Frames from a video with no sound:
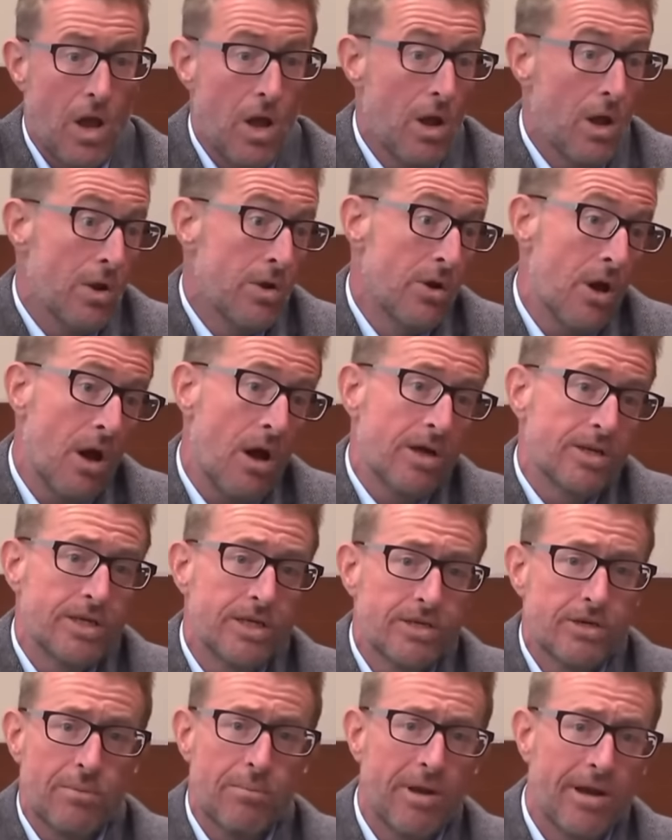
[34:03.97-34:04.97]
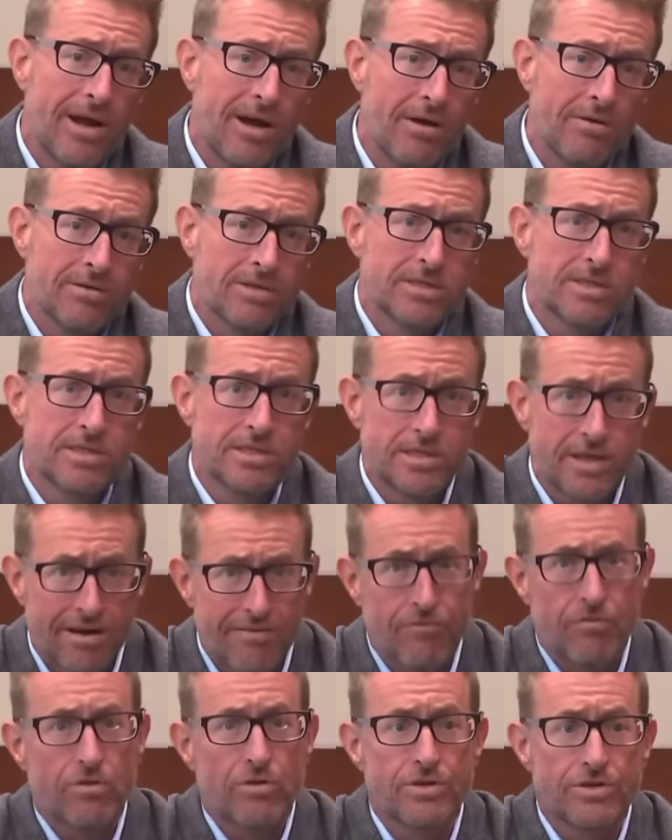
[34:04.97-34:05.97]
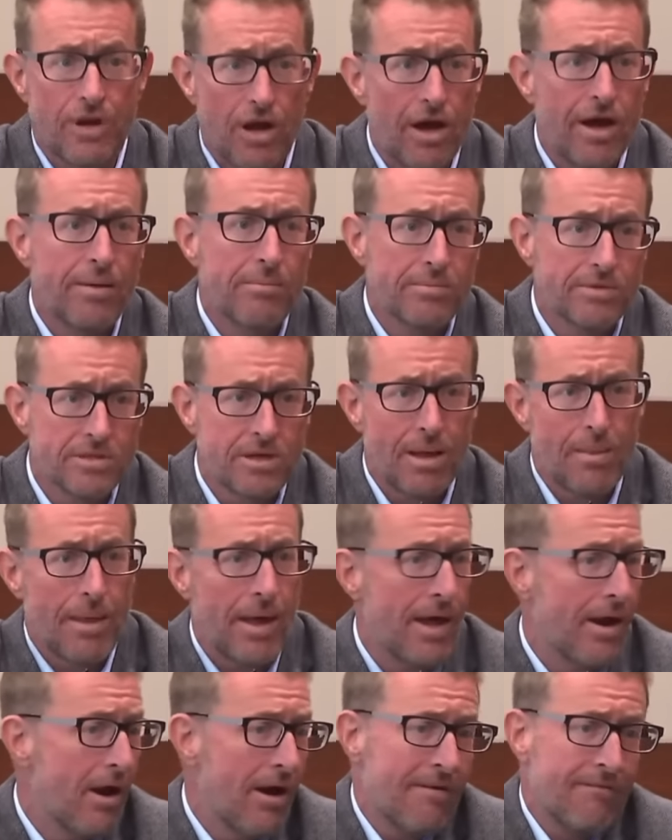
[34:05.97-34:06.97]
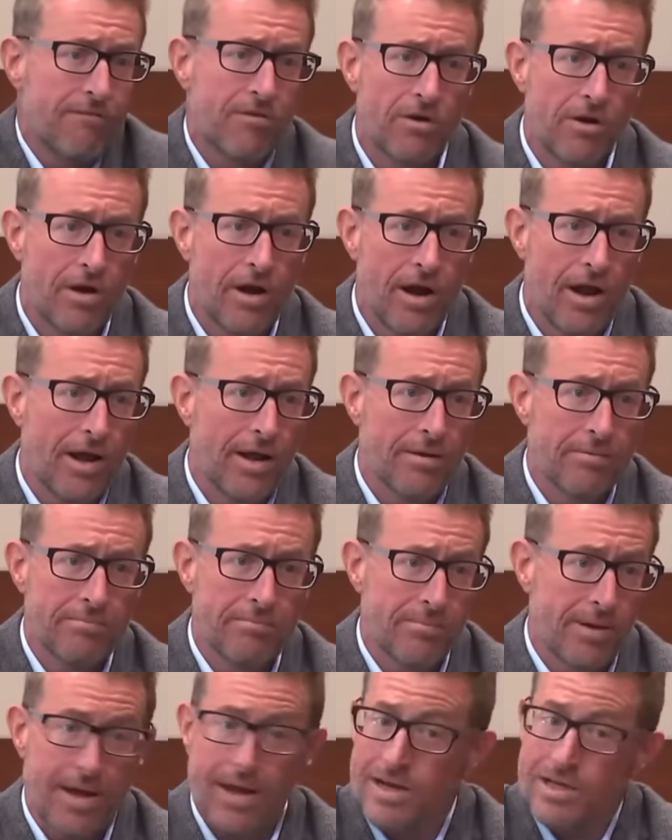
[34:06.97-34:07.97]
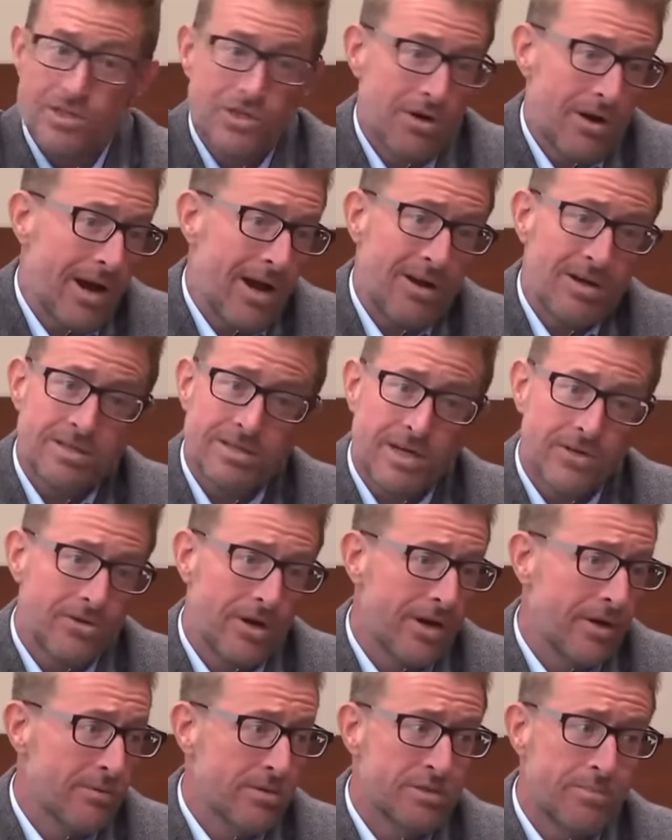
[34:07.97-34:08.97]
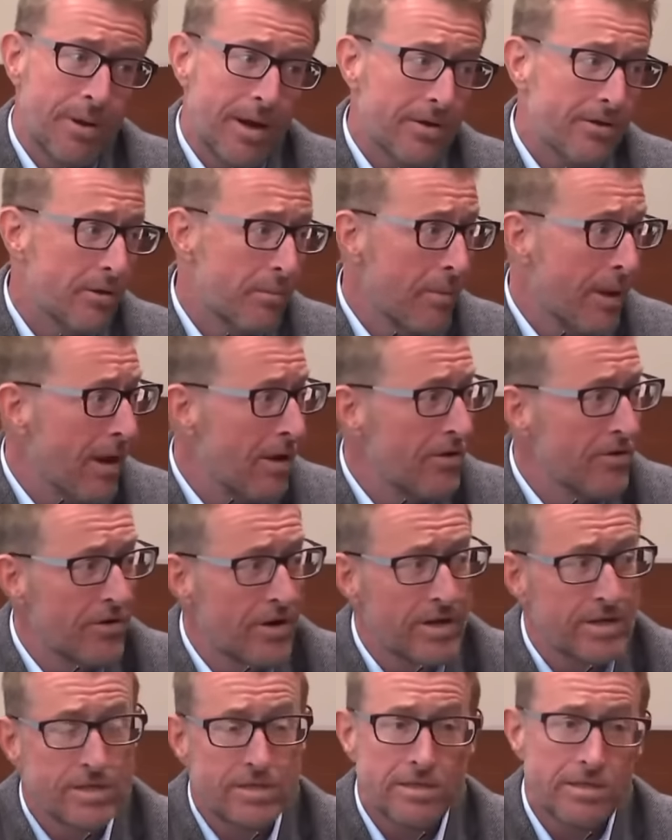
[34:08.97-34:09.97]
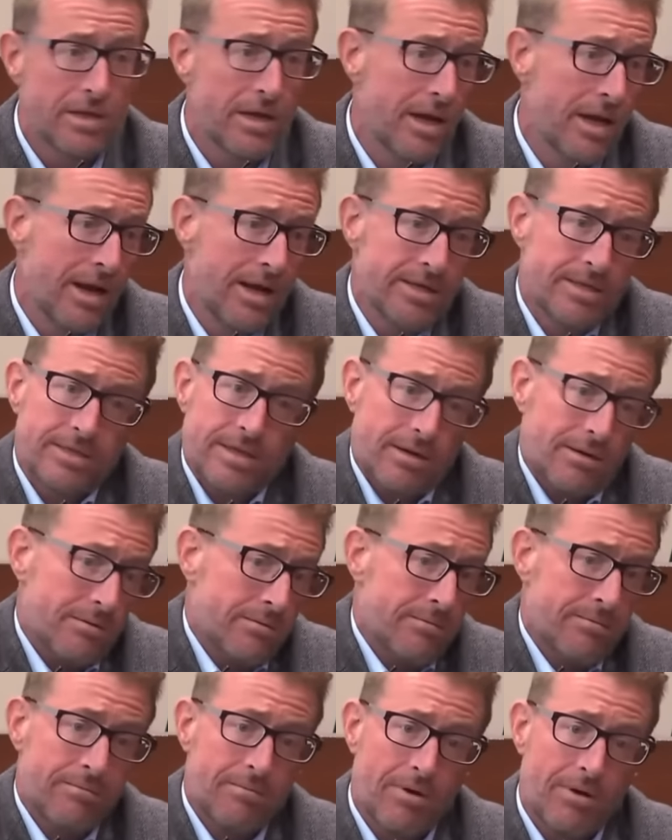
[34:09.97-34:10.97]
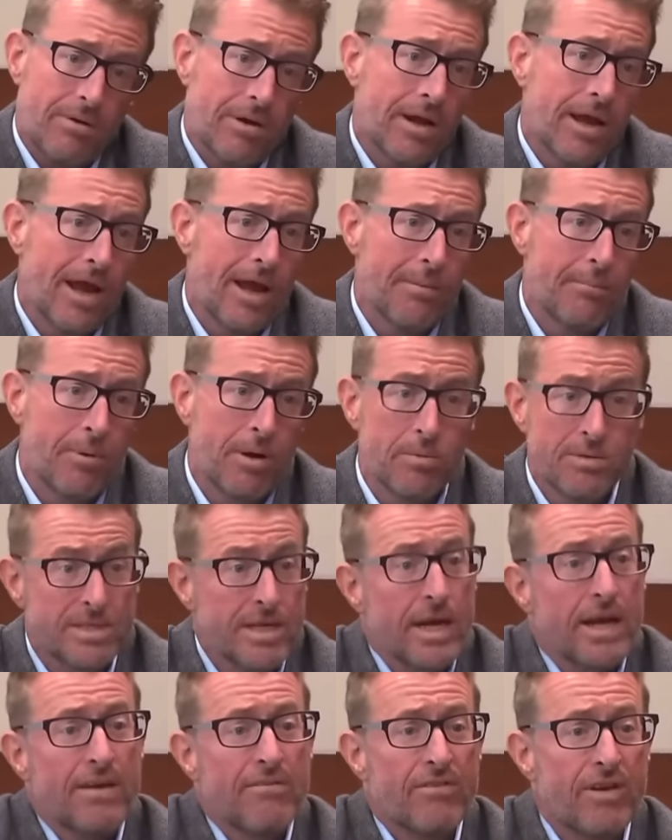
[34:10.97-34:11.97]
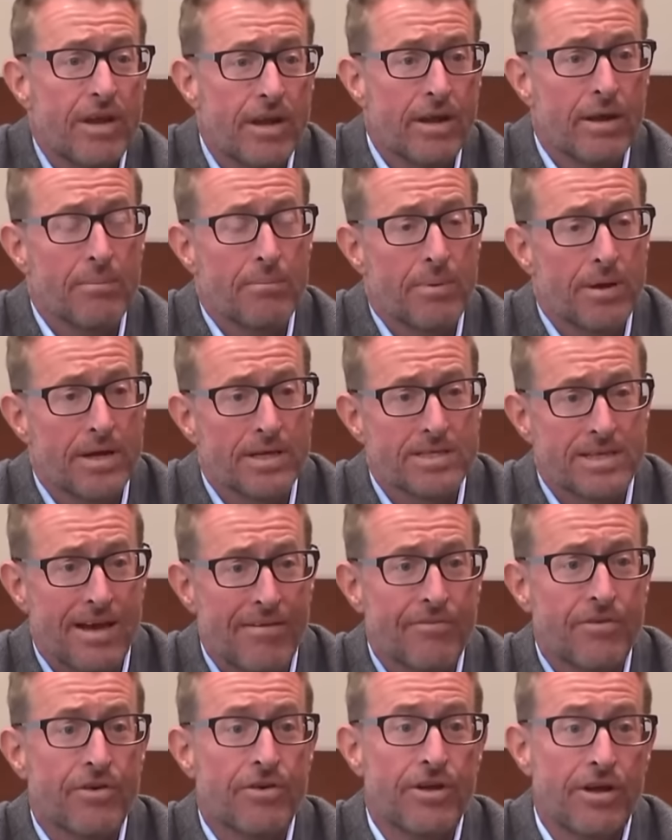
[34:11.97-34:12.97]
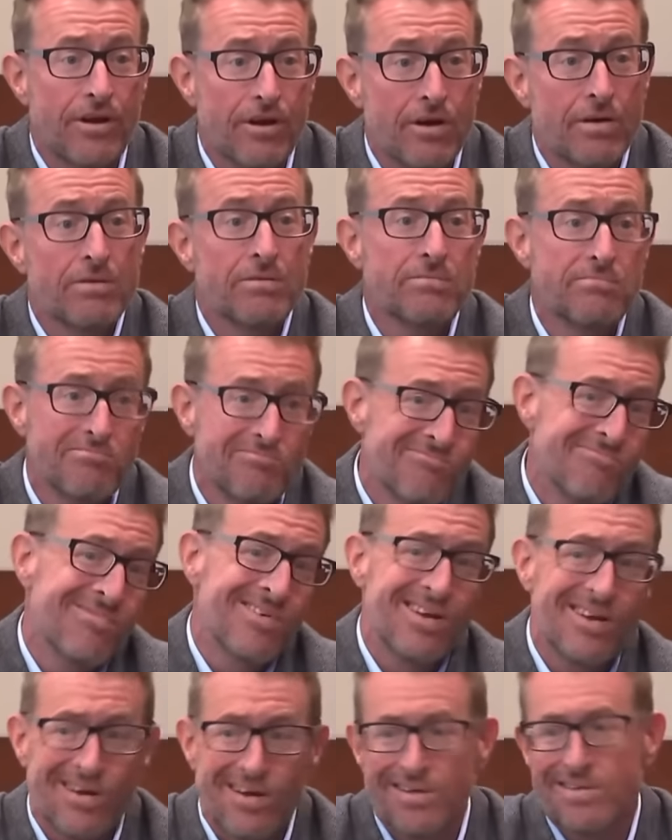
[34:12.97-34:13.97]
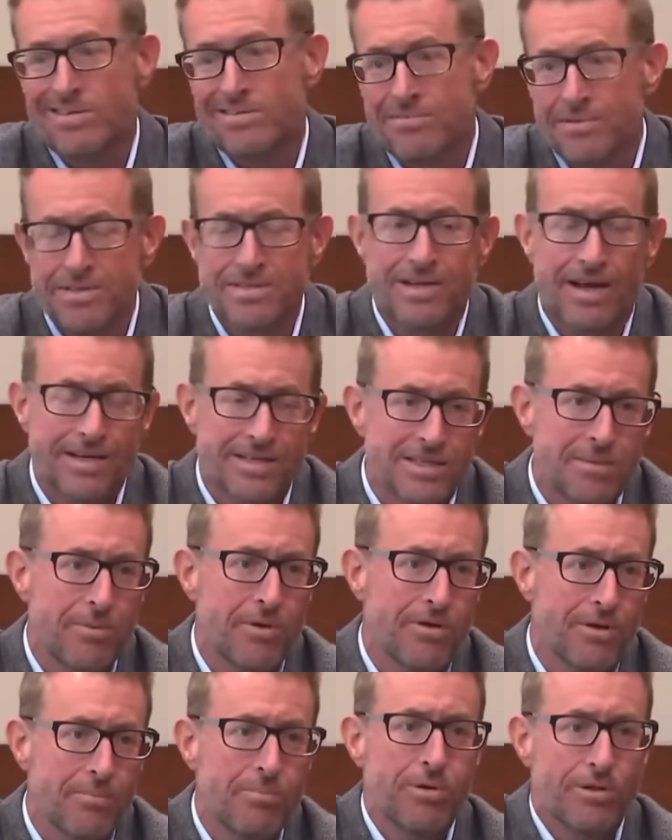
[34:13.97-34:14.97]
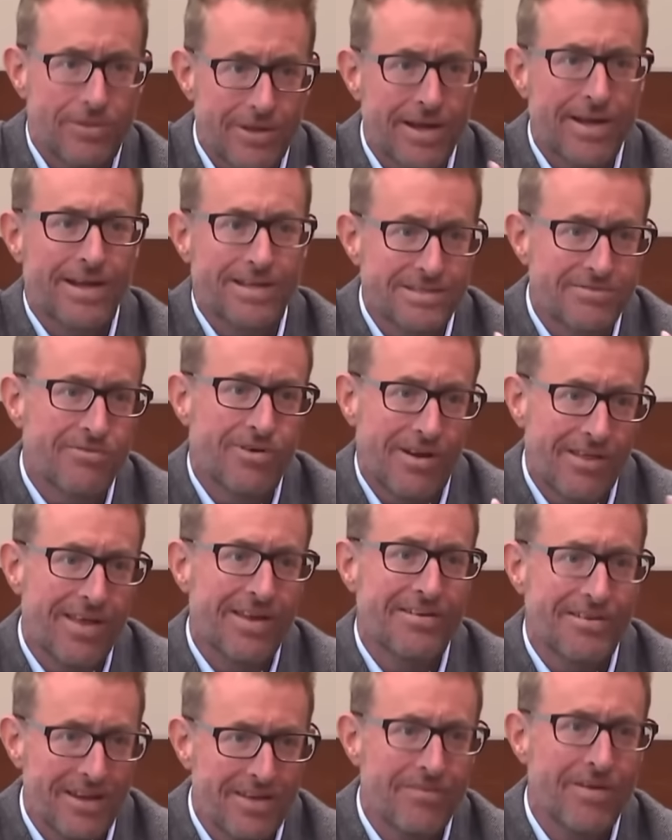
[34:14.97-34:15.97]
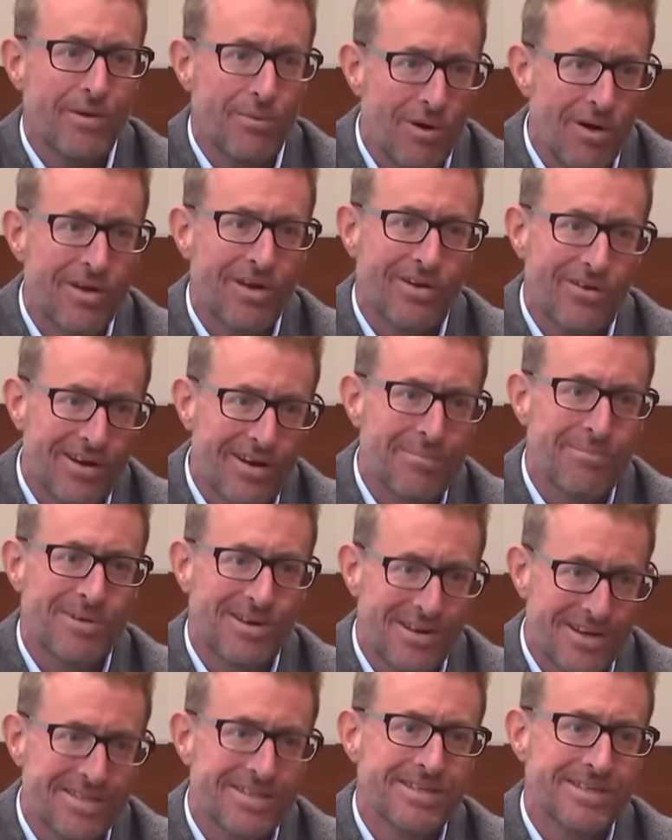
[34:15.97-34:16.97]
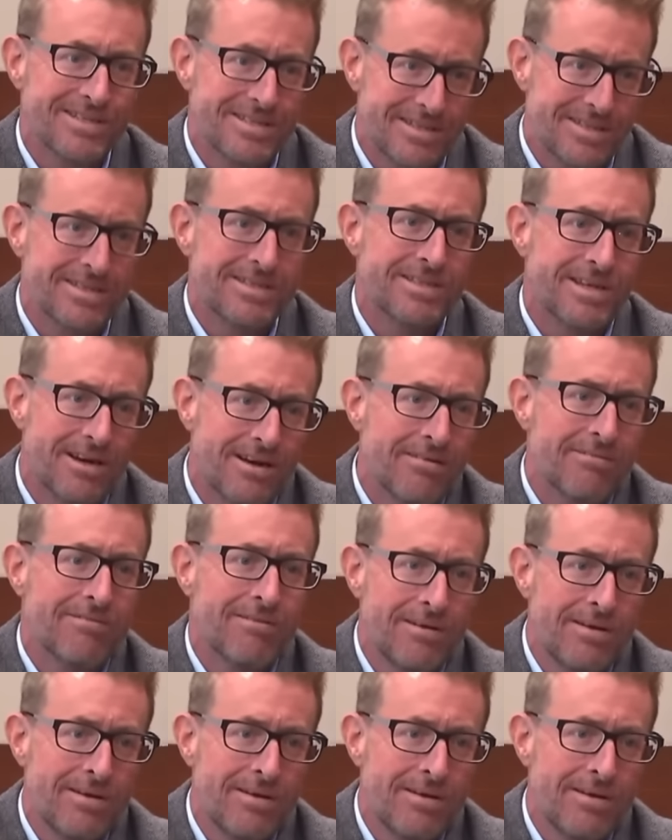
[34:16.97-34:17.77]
No, she turned me down several times on that offer, and again, it's her house. I tried to respect her boundaries, and I said, oh, okay. But it was inconvenient because after dinner, it's nice to be able to put the kids in front of that TV while you clean up the dishes and stuff,